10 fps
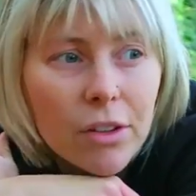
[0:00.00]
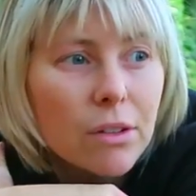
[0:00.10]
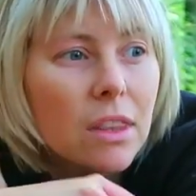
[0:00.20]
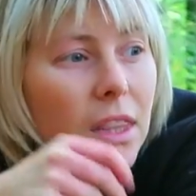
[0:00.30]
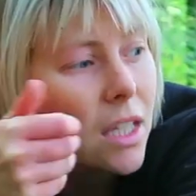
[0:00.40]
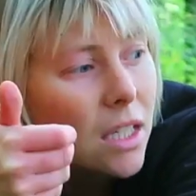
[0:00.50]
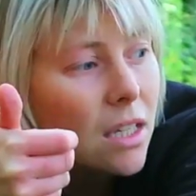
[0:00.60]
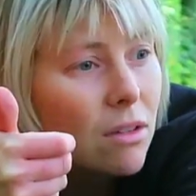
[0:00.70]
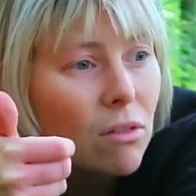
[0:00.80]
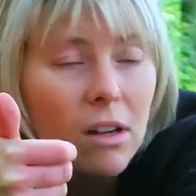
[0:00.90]
Oh, this
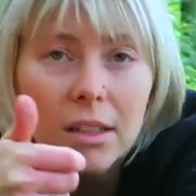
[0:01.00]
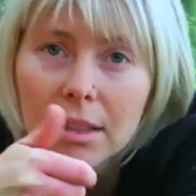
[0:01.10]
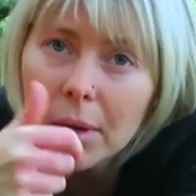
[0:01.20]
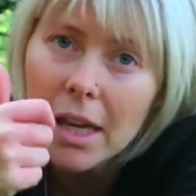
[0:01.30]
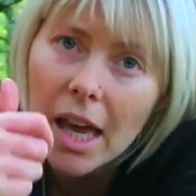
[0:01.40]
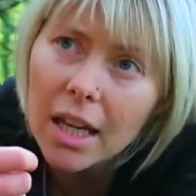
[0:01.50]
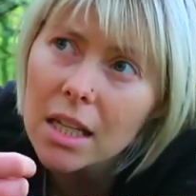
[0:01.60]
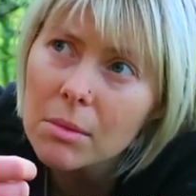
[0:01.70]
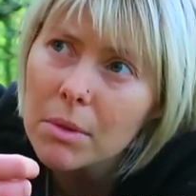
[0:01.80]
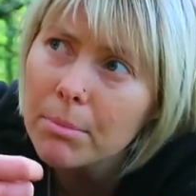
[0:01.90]
is wrong, my
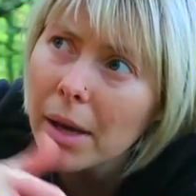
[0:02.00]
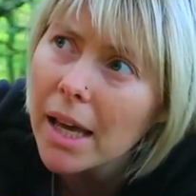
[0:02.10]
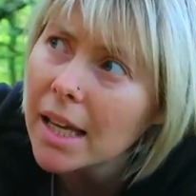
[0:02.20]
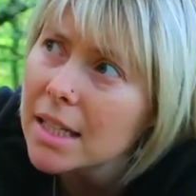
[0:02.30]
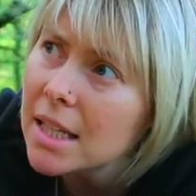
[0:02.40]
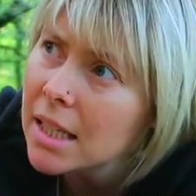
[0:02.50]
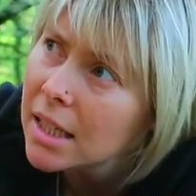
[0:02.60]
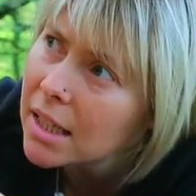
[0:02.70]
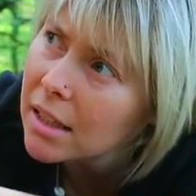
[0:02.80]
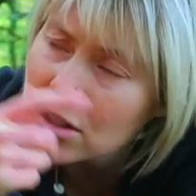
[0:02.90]
eczema's bad,
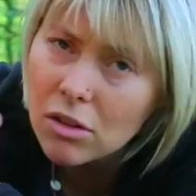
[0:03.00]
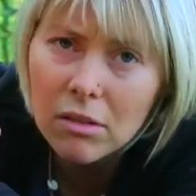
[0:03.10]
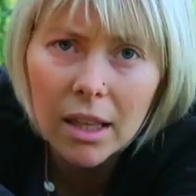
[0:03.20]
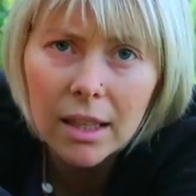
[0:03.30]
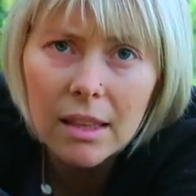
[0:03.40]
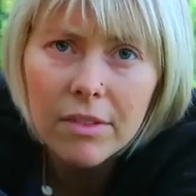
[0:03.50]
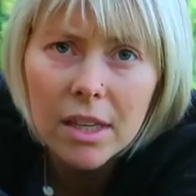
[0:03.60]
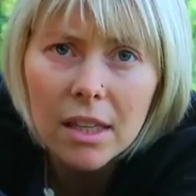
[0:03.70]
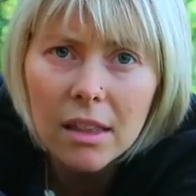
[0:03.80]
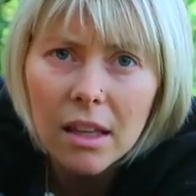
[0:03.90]
I don't like
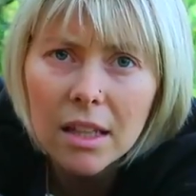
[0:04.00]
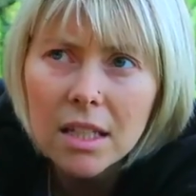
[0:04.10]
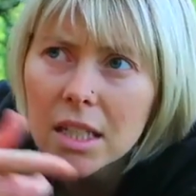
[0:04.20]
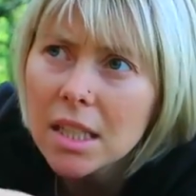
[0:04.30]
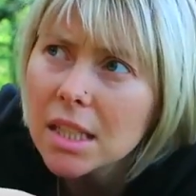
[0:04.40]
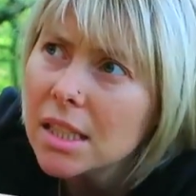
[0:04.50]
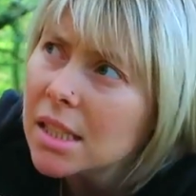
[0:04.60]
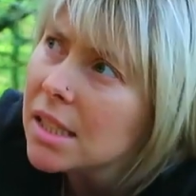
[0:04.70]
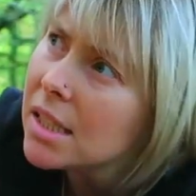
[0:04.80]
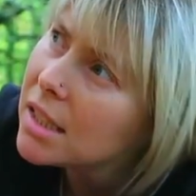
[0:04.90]
living in London,
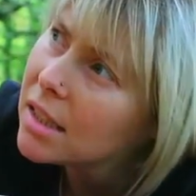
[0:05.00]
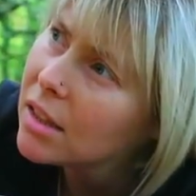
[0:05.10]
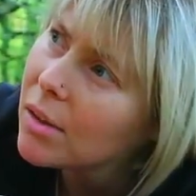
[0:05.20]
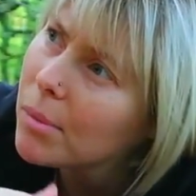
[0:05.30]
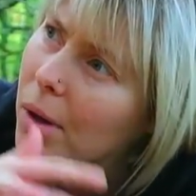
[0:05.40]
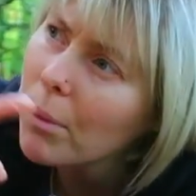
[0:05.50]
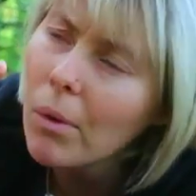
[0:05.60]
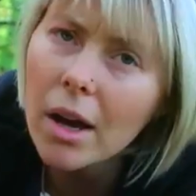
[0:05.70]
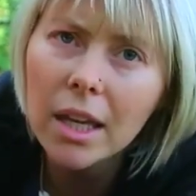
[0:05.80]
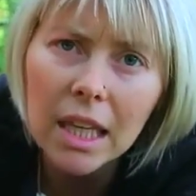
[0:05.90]
you know, my
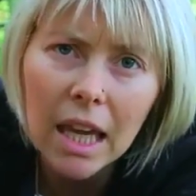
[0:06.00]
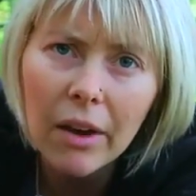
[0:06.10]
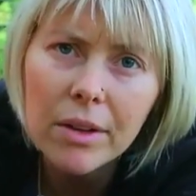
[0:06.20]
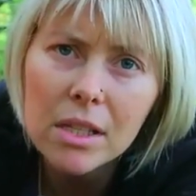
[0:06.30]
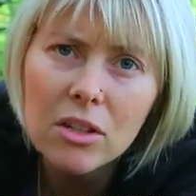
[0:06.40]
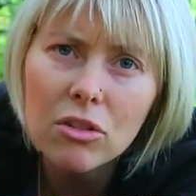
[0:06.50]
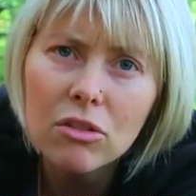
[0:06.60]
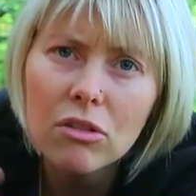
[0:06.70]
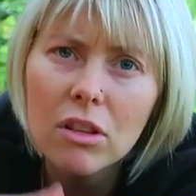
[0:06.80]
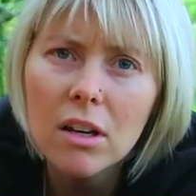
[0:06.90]
working hours are
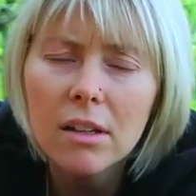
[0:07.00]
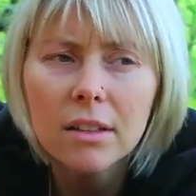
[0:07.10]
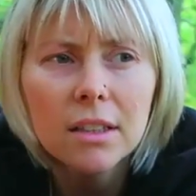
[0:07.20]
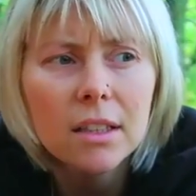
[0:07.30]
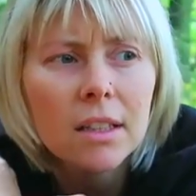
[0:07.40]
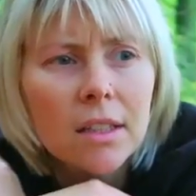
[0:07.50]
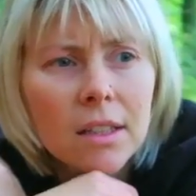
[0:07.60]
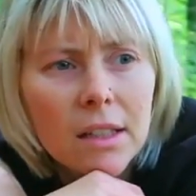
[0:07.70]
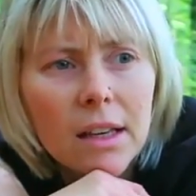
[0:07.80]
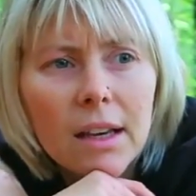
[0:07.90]
too long,
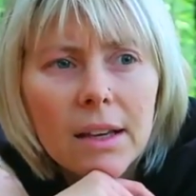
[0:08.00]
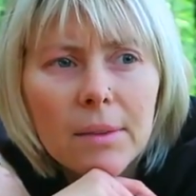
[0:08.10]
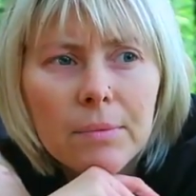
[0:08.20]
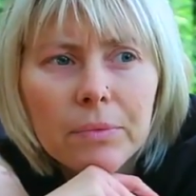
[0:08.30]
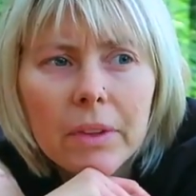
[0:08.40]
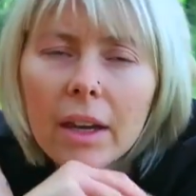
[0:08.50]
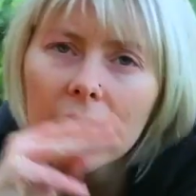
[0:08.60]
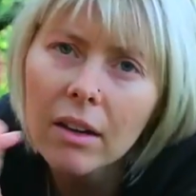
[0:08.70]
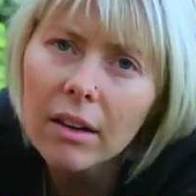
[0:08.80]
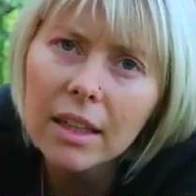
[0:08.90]
I
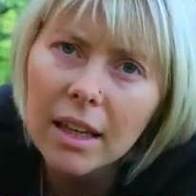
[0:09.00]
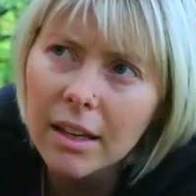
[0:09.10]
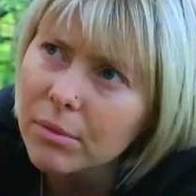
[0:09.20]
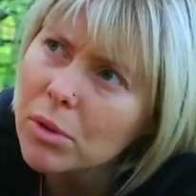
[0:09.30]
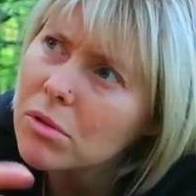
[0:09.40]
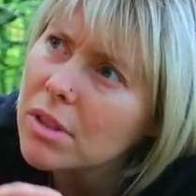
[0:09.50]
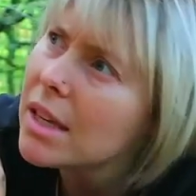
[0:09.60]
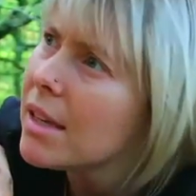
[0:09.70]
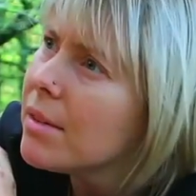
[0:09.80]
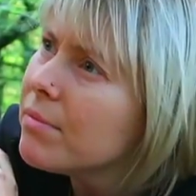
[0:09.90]
can't get all
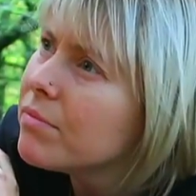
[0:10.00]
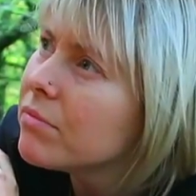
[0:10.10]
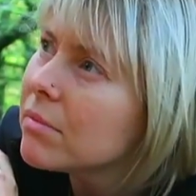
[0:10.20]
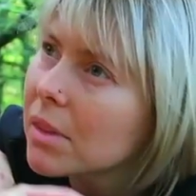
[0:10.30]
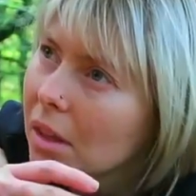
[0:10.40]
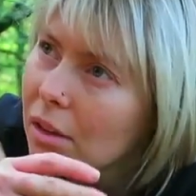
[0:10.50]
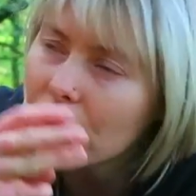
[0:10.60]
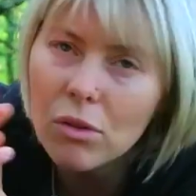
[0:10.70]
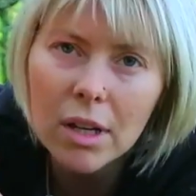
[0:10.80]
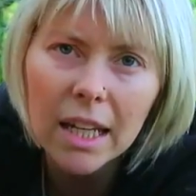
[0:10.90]
the kind
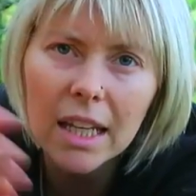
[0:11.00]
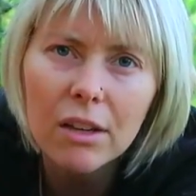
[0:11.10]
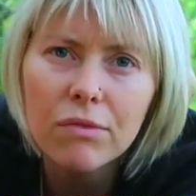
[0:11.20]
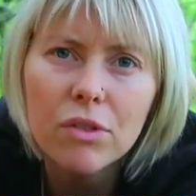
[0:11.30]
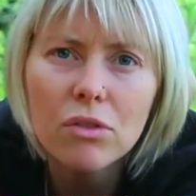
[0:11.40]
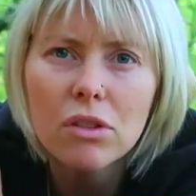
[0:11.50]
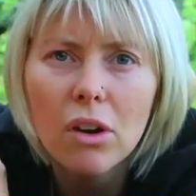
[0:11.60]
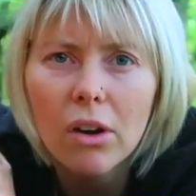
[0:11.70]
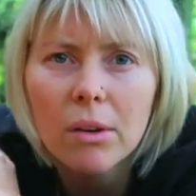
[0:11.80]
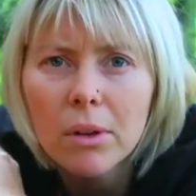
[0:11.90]
of organic food
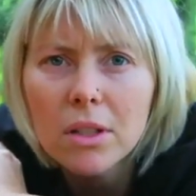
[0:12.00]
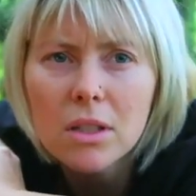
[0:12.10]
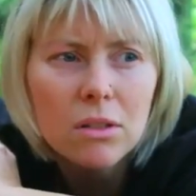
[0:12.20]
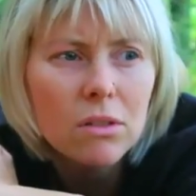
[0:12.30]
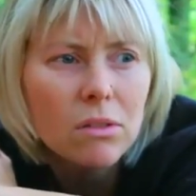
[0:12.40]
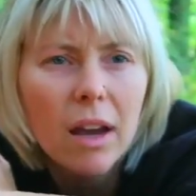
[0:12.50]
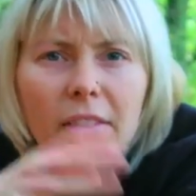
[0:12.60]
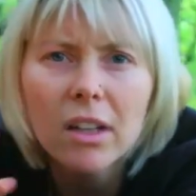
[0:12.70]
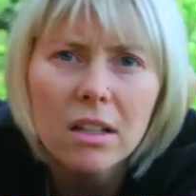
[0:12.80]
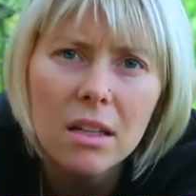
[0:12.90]
that I want to, I
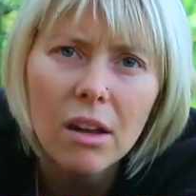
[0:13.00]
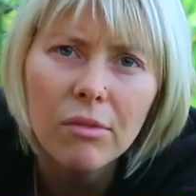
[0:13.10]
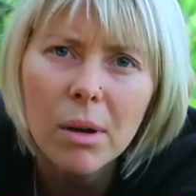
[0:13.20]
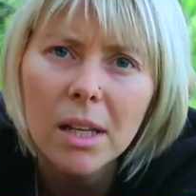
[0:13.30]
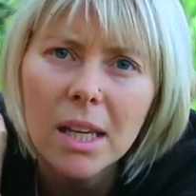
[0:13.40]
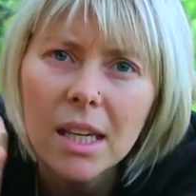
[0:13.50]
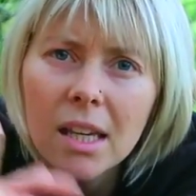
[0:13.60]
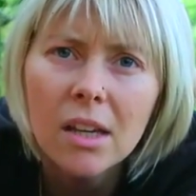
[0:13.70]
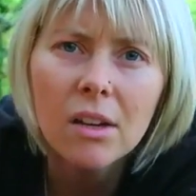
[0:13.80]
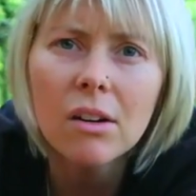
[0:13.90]
haven't got enough money,
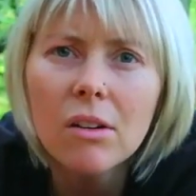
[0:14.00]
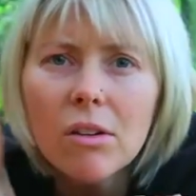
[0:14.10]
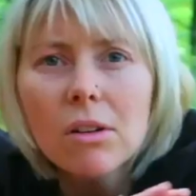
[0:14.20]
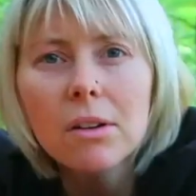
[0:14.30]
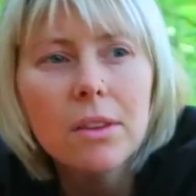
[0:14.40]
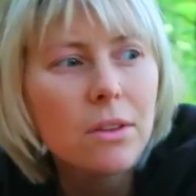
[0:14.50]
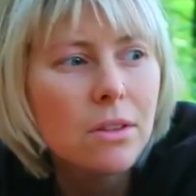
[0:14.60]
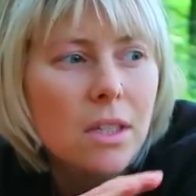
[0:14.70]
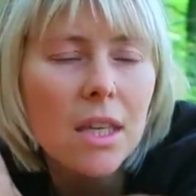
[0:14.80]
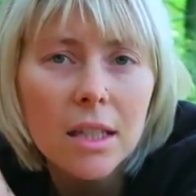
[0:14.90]
all
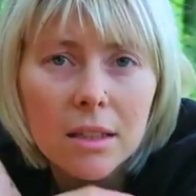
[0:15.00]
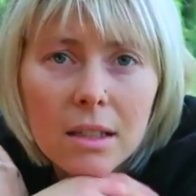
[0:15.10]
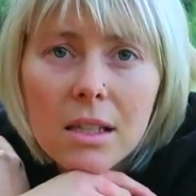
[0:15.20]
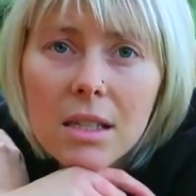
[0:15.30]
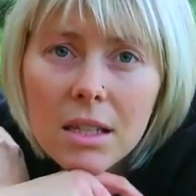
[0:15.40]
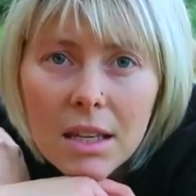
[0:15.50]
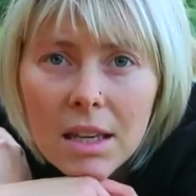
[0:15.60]
those things.